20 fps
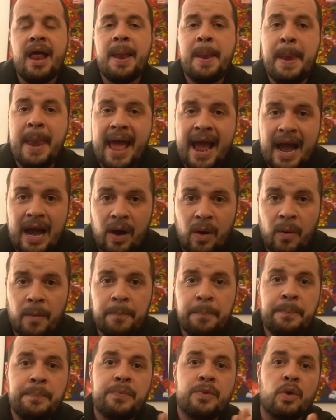Now,
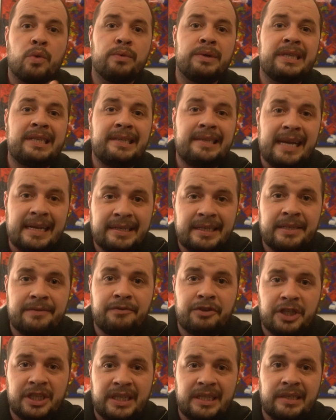recessive
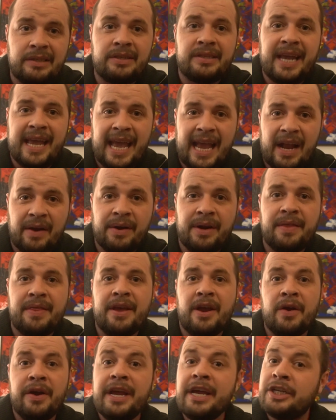genes carry
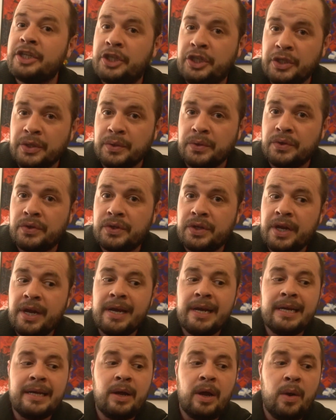their issues,
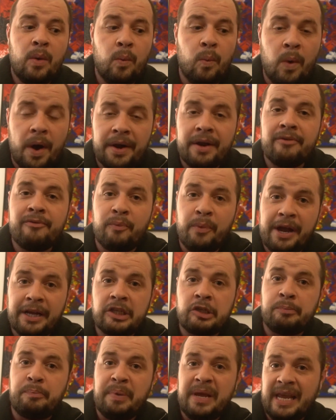one of
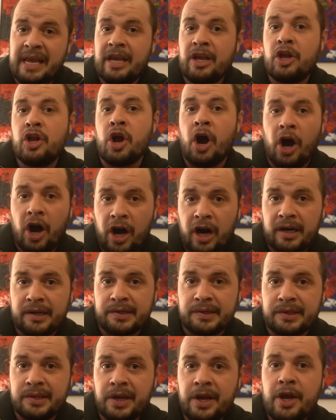which being
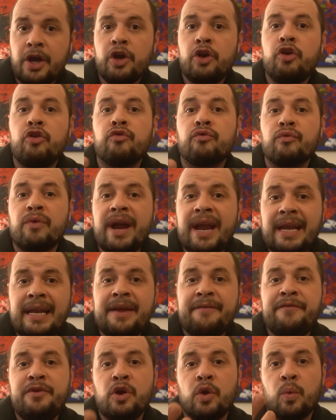cost. Great
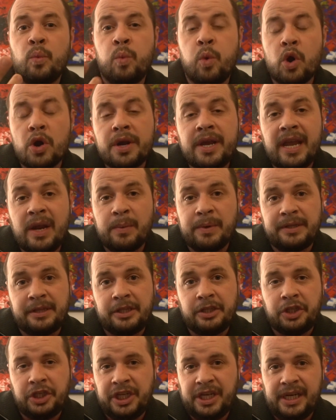if you're working with
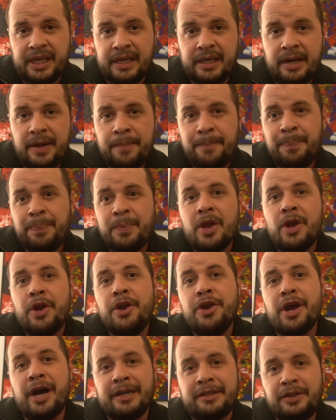the gene,
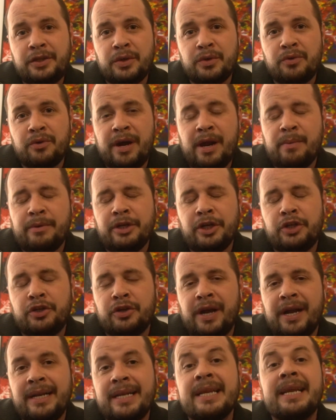not so great when you're
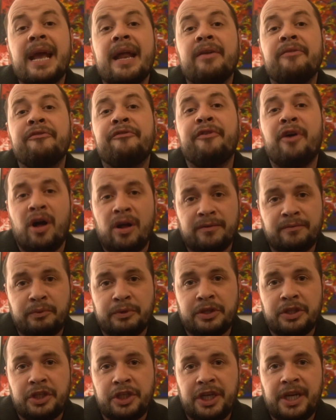trying to get involved
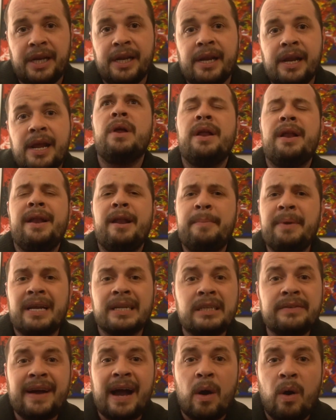with the gene. Now,
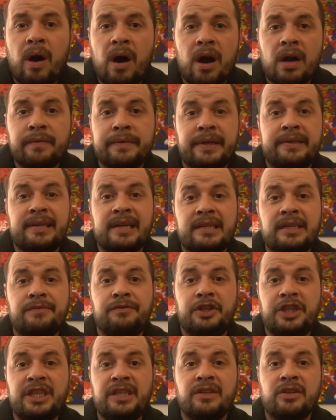because of how hard recessive
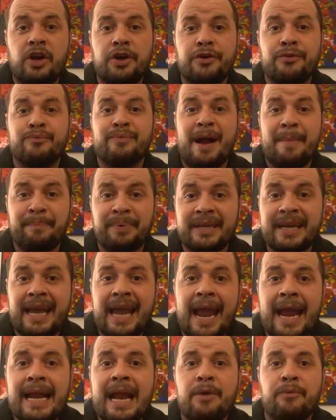genes are to
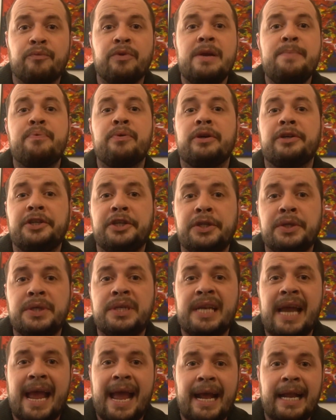replicate and
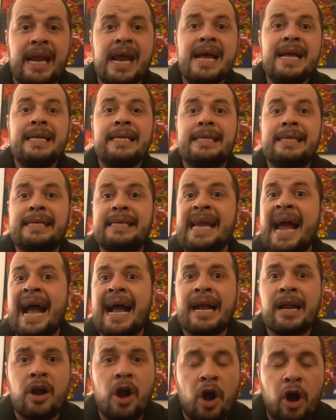reproduce and
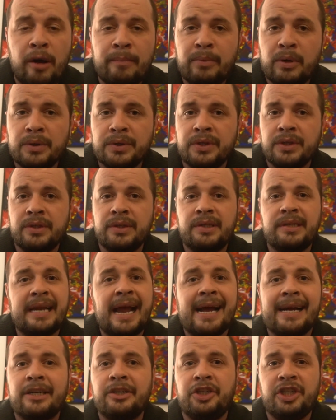stack combos and
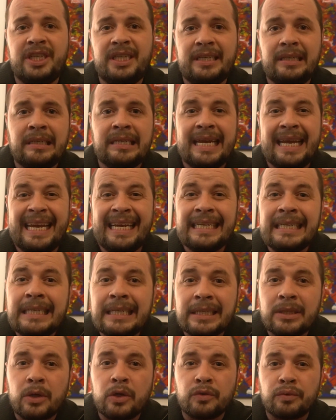stack genes
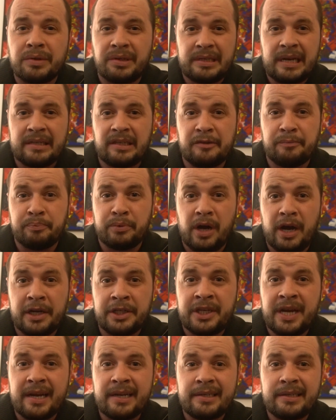into those recessive
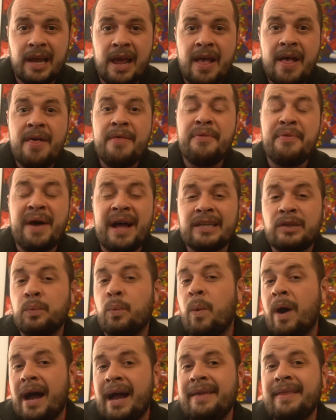projects, that's
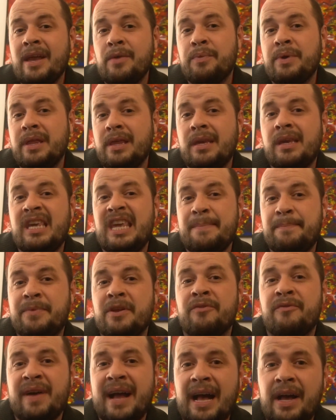why they really keep
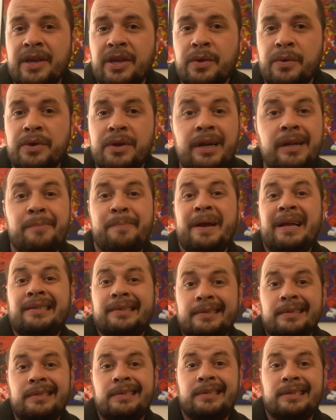their value. You need to
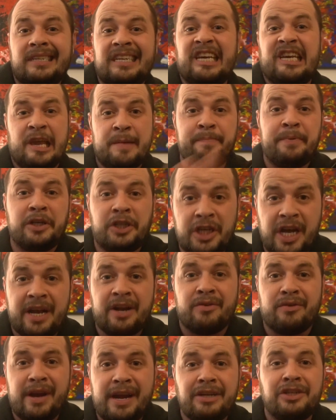basically skip a
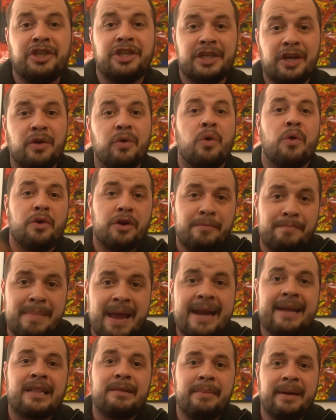generation in order to
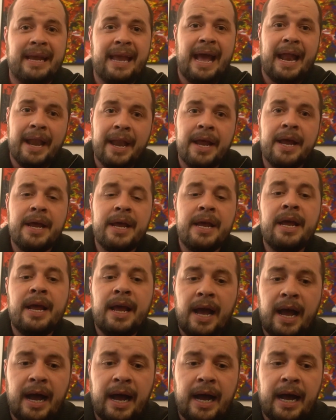make them again
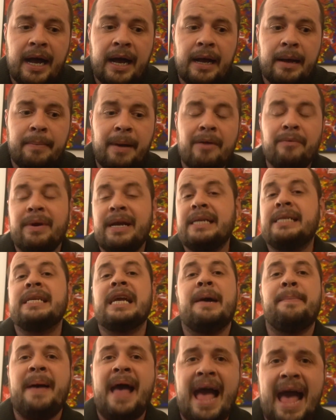by raising
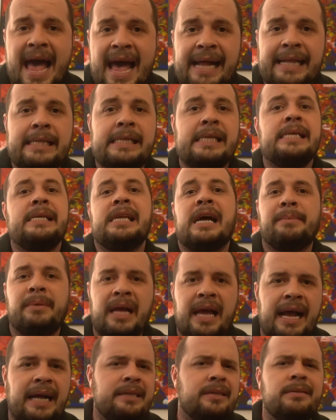up hets and double
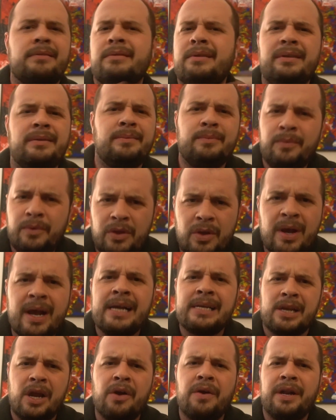hets, and you
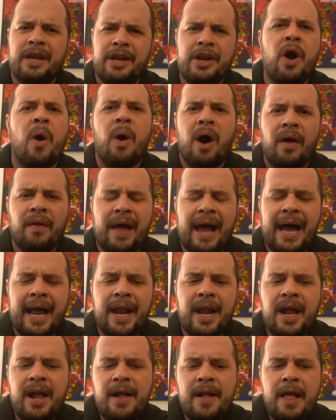guys already know all that.
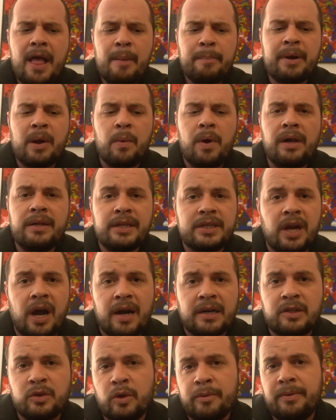But I wanted to
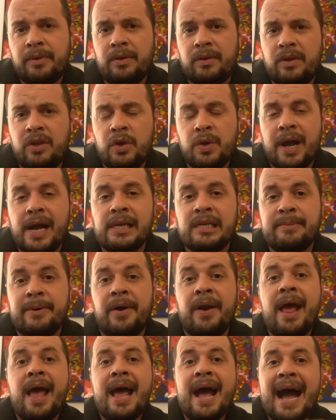talk to you guys
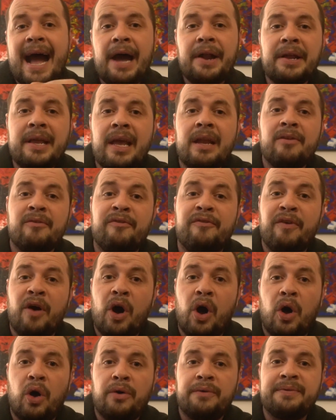about how to get
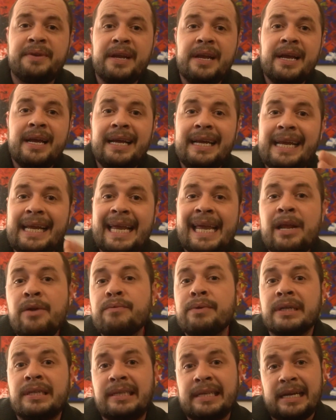involved in
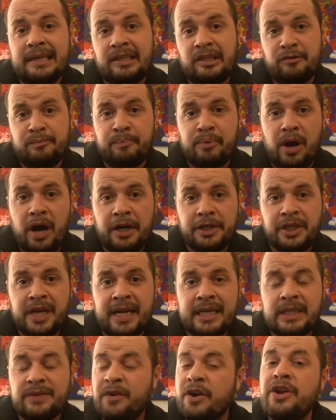recessive
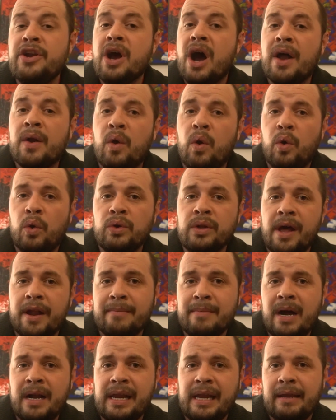projects for not a whole lot
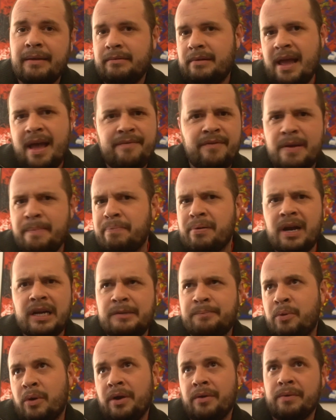of money. Every
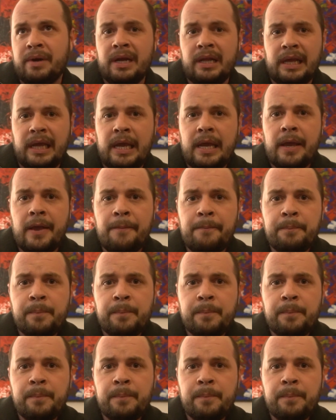price point, really.